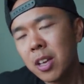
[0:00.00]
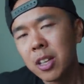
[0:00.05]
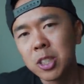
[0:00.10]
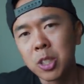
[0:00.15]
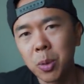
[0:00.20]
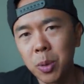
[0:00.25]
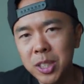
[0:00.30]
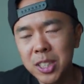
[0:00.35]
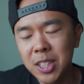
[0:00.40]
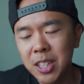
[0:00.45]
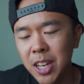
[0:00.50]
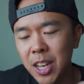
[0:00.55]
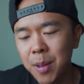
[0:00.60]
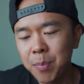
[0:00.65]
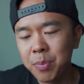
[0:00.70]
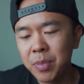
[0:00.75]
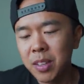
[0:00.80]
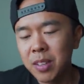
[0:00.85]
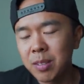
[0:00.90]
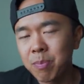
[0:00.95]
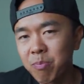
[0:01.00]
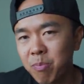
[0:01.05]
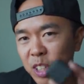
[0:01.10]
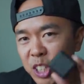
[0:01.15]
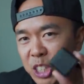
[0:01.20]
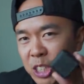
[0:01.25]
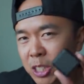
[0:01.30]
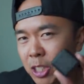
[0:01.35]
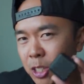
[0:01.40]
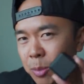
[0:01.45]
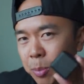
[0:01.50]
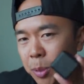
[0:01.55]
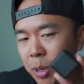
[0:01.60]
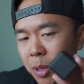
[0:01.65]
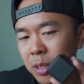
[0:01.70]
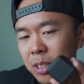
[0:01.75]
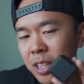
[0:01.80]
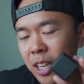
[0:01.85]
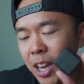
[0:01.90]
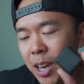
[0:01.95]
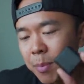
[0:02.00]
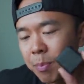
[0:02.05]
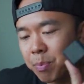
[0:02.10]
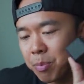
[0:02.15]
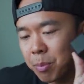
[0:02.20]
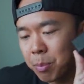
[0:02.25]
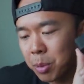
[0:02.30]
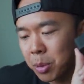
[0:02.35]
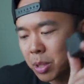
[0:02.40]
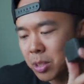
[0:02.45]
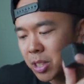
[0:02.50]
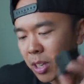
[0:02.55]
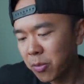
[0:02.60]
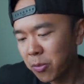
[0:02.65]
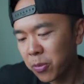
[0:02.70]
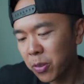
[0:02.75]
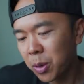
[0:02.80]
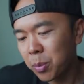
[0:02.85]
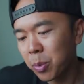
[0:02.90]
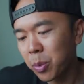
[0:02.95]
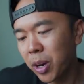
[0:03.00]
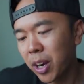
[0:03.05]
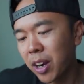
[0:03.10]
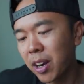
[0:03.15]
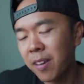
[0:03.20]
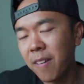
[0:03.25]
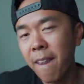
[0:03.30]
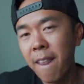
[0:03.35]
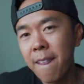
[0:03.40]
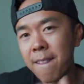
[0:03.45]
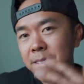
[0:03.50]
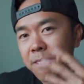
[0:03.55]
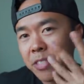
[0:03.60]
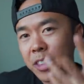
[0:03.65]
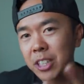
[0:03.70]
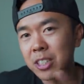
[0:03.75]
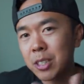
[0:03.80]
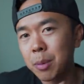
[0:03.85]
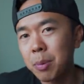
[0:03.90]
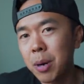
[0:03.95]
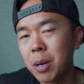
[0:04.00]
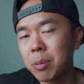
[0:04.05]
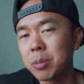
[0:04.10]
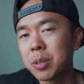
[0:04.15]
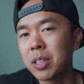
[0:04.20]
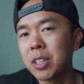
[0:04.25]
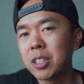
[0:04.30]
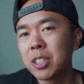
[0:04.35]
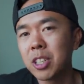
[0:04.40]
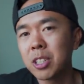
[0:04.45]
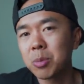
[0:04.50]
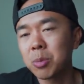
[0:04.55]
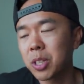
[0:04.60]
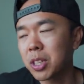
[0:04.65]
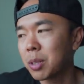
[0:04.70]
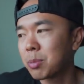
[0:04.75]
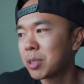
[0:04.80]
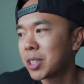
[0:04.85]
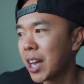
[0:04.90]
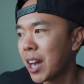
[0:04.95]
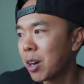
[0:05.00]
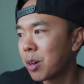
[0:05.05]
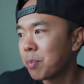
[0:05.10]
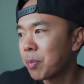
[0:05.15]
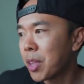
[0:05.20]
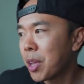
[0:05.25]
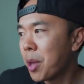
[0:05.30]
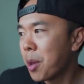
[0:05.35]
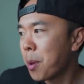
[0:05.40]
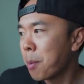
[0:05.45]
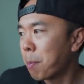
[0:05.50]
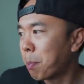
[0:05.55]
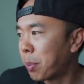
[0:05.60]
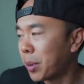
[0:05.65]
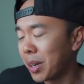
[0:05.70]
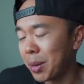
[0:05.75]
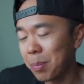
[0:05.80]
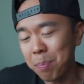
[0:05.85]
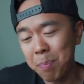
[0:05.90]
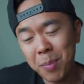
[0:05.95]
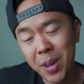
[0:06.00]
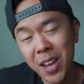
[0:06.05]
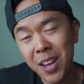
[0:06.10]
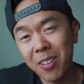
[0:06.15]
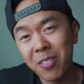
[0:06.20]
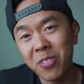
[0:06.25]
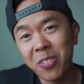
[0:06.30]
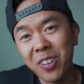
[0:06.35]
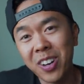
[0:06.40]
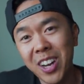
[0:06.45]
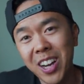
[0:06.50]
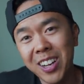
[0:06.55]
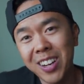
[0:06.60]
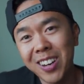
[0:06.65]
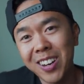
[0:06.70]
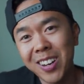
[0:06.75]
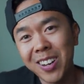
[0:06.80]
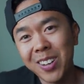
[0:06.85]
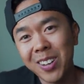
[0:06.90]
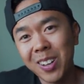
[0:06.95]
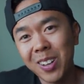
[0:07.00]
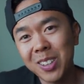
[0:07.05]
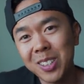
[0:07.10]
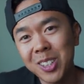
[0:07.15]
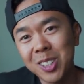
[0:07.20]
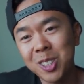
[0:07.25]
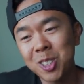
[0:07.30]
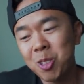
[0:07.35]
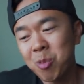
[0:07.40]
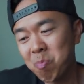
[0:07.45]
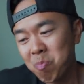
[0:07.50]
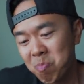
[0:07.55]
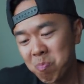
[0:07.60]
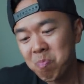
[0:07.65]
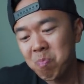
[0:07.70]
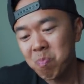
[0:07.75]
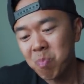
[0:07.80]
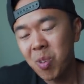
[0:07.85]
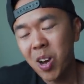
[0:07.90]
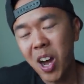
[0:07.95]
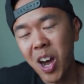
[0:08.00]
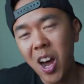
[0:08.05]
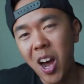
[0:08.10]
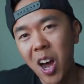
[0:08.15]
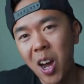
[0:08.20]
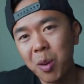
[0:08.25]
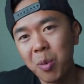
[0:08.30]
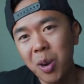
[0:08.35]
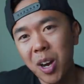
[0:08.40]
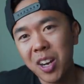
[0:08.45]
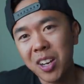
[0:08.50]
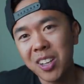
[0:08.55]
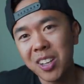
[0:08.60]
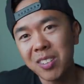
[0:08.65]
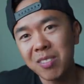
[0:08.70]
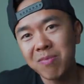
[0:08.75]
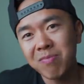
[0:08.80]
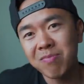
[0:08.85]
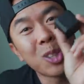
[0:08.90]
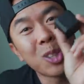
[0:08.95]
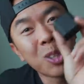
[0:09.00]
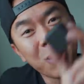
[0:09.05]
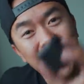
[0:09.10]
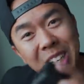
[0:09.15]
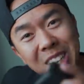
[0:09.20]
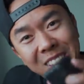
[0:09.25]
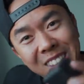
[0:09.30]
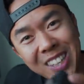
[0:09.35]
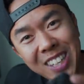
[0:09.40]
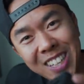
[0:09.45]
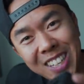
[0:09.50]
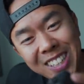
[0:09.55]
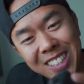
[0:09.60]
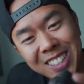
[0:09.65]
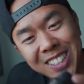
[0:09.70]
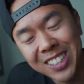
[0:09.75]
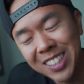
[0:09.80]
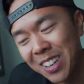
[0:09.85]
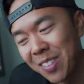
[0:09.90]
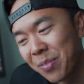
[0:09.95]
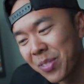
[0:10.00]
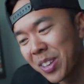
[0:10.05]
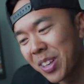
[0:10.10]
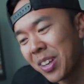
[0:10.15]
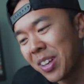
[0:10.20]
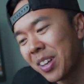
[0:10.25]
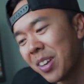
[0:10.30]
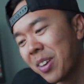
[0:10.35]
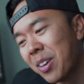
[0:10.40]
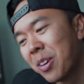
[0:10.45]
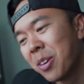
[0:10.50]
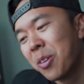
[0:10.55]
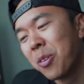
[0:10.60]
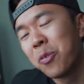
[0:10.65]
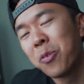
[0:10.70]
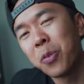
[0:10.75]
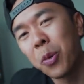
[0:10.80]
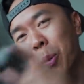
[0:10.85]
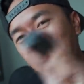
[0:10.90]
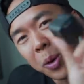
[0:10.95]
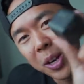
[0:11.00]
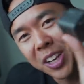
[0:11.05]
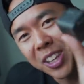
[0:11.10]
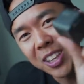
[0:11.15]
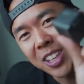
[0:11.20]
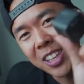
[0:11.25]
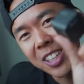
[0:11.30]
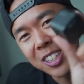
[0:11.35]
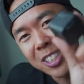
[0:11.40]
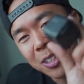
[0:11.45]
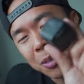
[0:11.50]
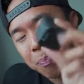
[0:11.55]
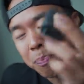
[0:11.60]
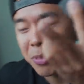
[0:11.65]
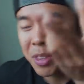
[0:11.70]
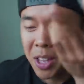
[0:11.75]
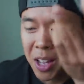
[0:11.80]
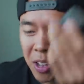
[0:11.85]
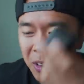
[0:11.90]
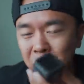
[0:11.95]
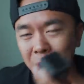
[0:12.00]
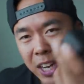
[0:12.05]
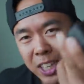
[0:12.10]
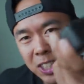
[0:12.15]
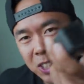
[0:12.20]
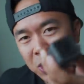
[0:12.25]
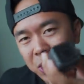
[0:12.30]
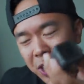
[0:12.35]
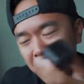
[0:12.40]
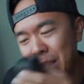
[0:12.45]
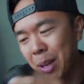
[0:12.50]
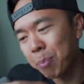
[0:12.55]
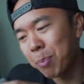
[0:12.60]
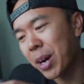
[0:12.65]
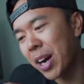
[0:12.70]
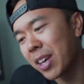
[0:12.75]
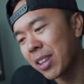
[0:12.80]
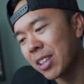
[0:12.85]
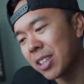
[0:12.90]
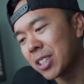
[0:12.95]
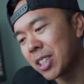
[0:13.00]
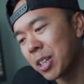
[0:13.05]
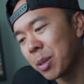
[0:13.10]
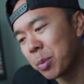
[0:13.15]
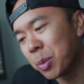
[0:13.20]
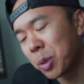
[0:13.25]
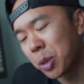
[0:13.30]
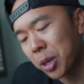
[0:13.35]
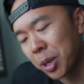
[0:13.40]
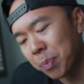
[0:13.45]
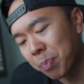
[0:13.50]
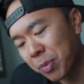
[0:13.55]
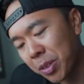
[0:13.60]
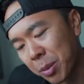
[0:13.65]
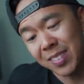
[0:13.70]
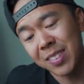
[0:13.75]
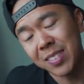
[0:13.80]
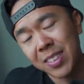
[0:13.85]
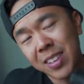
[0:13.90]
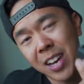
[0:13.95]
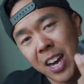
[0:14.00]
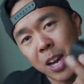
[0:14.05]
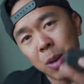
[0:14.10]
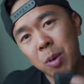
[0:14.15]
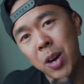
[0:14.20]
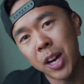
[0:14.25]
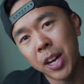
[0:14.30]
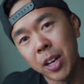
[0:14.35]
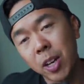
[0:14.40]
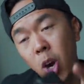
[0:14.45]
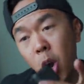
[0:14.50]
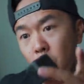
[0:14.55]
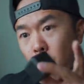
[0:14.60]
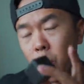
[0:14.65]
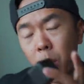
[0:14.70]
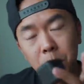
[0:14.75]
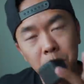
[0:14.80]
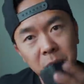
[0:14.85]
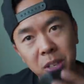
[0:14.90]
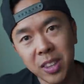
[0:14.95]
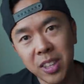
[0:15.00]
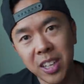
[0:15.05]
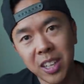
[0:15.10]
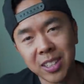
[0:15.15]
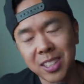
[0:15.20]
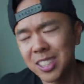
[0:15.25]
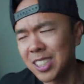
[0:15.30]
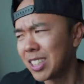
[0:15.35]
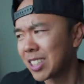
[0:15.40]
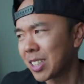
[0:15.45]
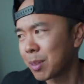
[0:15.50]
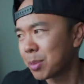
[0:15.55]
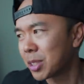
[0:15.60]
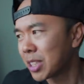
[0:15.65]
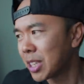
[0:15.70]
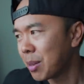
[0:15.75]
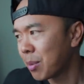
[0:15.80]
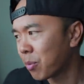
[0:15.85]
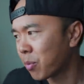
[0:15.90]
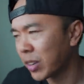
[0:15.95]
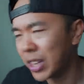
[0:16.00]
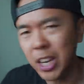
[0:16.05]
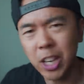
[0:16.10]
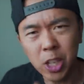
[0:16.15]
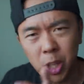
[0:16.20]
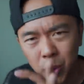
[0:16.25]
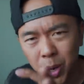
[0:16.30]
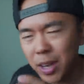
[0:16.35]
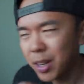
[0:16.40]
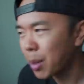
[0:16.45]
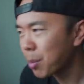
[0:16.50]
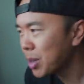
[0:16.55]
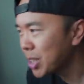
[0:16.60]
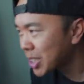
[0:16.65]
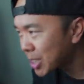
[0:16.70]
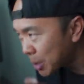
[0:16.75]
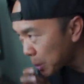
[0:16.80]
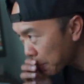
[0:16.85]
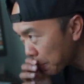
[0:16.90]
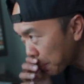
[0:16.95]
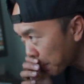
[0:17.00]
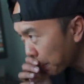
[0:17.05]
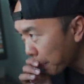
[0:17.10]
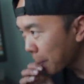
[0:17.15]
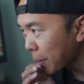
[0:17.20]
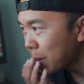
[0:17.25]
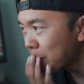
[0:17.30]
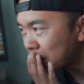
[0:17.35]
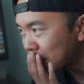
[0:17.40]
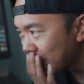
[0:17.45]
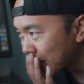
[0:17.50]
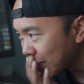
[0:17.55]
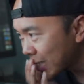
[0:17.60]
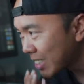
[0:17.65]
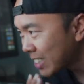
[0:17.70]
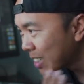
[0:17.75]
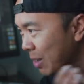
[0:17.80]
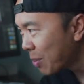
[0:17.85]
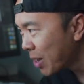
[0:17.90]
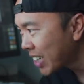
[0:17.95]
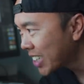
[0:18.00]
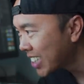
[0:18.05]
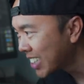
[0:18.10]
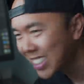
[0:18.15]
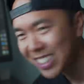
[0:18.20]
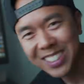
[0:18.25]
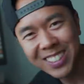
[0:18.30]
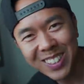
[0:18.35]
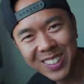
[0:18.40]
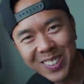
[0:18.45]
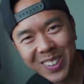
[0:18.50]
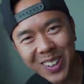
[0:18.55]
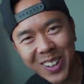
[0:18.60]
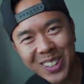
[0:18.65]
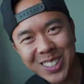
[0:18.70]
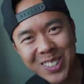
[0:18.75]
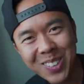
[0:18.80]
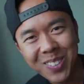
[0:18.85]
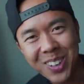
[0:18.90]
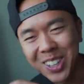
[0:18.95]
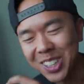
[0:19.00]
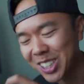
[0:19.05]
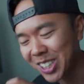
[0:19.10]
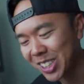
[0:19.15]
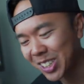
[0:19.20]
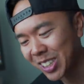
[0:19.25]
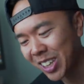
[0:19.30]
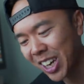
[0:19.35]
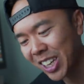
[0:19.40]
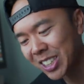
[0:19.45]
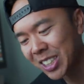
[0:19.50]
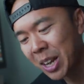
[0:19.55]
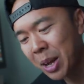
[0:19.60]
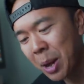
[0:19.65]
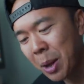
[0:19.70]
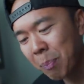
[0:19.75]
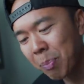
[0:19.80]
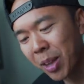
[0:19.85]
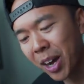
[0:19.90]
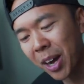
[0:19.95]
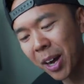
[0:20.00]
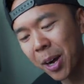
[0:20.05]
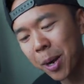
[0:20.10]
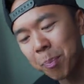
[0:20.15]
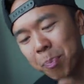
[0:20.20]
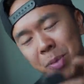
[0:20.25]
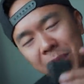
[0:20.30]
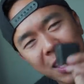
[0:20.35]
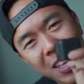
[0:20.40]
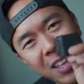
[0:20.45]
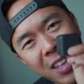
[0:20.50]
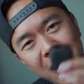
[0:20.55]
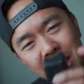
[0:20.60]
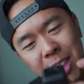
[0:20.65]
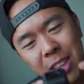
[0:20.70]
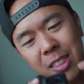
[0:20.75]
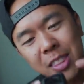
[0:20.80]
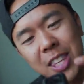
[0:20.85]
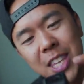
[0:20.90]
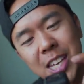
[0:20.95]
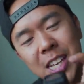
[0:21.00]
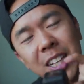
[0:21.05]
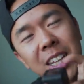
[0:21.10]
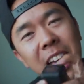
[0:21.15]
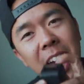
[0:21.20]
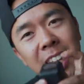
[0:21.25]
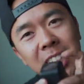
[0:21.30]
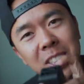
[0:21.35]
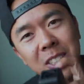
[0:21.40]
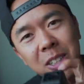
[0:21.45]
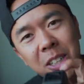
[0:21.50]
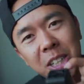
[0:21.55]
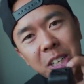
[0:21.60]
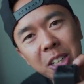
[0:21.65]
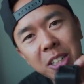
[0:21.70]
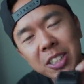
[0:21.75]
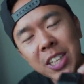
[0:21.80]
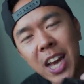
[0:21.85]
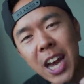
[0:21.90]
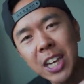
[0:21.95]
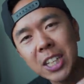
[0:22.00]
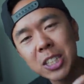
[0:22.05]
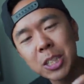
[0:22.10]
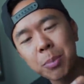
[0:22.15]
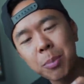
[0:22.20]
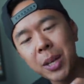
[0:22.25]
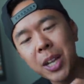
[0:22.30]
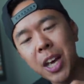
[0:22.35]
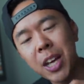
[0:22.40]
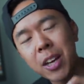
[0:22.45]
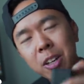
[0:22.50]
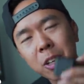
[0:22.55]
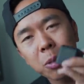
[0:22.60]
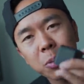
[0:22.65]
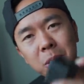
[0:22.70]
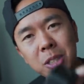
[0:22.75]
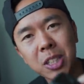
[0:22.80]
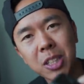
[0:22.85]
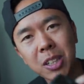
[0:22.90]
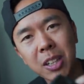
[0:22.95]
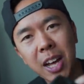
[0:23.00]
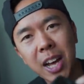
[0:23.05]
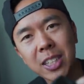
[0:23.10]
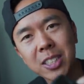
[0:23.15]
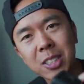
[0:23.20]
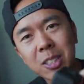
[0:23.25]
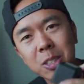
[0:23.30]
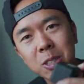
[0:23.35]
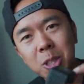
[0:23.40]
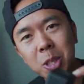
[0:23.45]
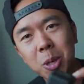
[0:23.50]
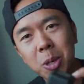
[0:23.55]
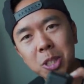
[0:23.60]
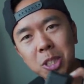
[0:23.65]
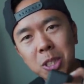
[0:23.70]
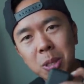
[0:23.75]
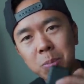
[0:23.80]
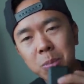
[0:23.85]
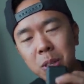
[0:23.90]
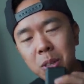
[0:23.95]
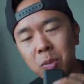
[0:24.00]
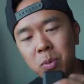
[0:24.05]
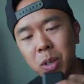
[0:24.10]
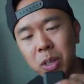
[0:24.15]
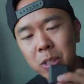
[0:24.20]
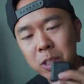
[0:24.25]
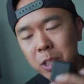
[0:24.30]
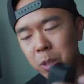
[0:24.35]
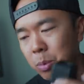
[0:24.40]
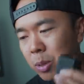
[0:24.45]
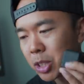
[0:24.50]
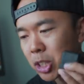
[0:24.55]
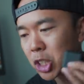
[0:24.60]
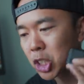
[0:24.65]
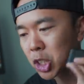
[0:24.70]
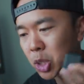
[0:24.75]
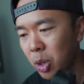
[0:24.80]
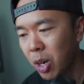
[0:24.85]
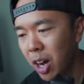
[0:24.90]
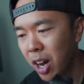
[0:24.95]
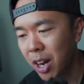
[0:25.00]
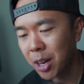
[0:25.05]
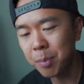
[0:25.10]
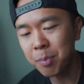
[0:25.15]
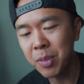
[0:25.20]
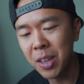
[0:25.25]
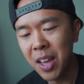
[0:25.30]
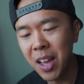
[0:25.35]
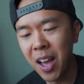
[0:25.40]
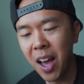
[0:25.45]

So once again, this is just prototype prototype firmware. Things are probably going to change when it comes out. But man, for $99, I'd rock it. Three of these for one of these. Granted, you can't buy these anymore. I'd rock it. Oh, one more thing. Jeez, I'm just keeping forgetting. You know what? Let me just let me just look to see, make sure there's nothing else I want to tell you guys. Um, the glass on here is actually made out of Gorilla Glass, so it's something really, really strong.